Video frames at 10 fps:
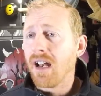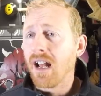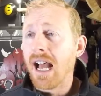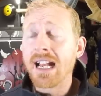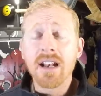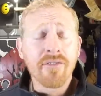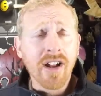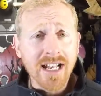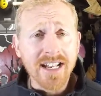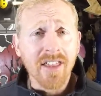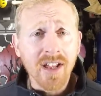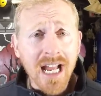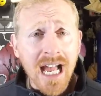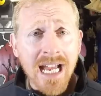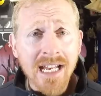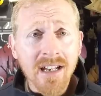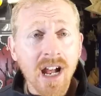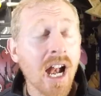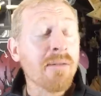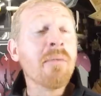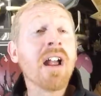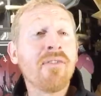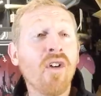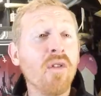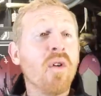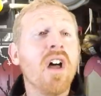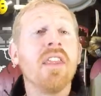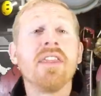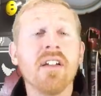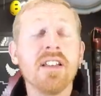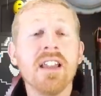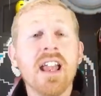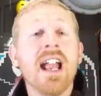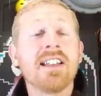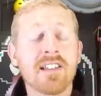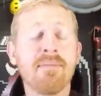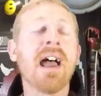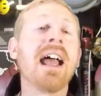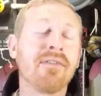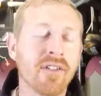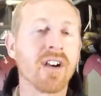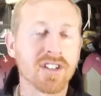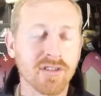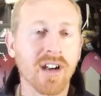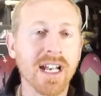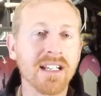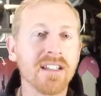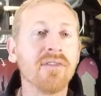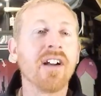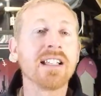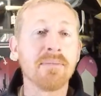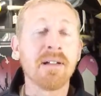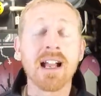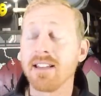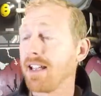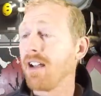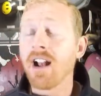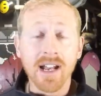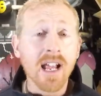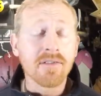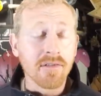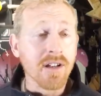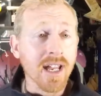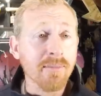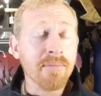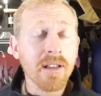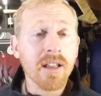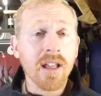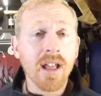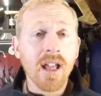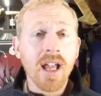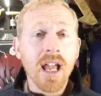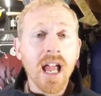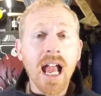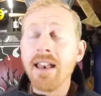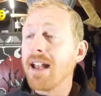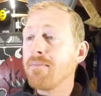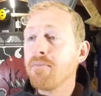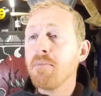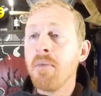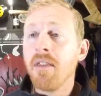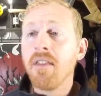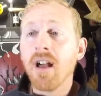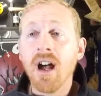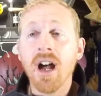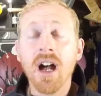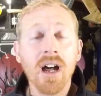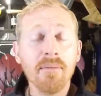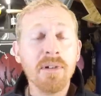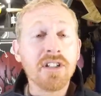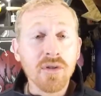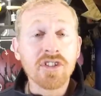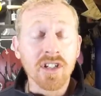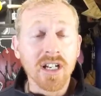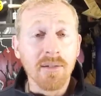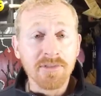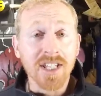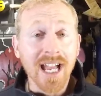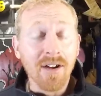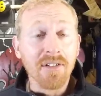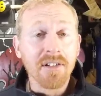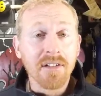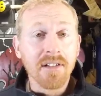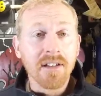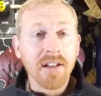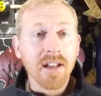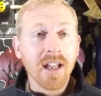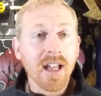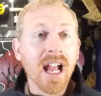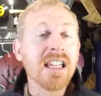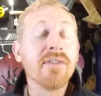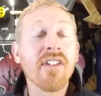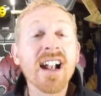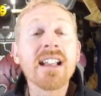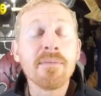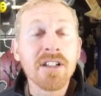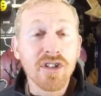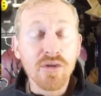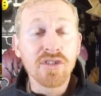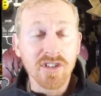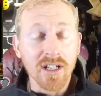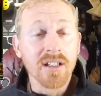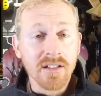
I gotta fight another guy? I remember I fought... It's the bat first, right? You fight the bat, you're like, oh, I got through him. And then Medusa comes out, and you're fighting Medusa.